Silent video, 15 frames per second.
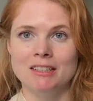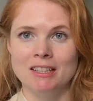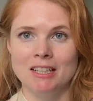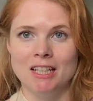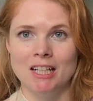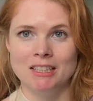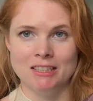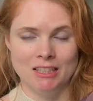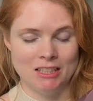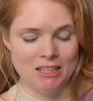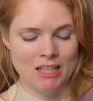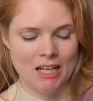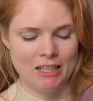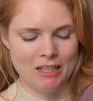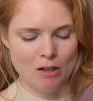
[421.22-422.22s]
that I
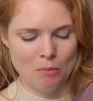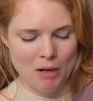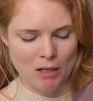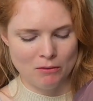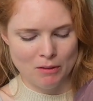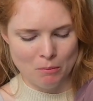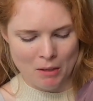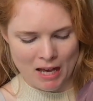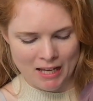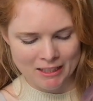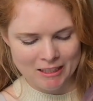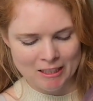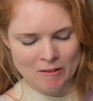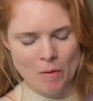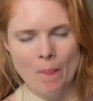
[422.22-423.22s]
dislike about the bag.
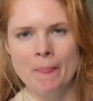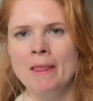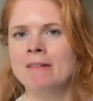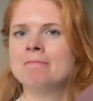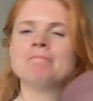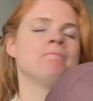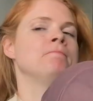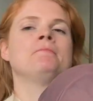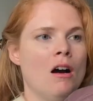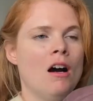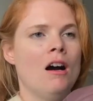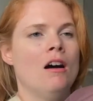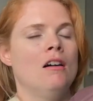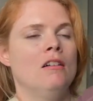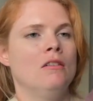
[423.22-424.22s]

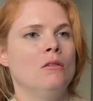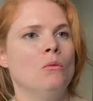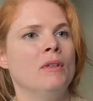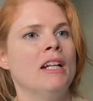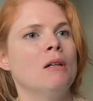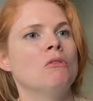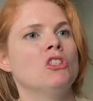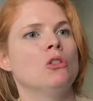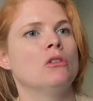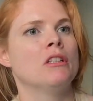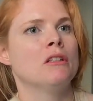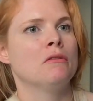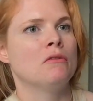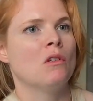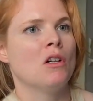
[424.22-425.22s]
When I was
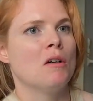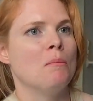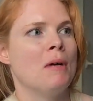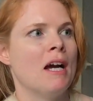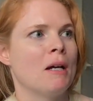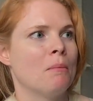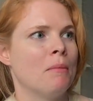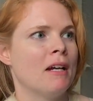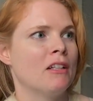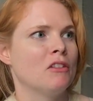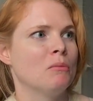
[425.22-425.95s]
looking for a backpack, the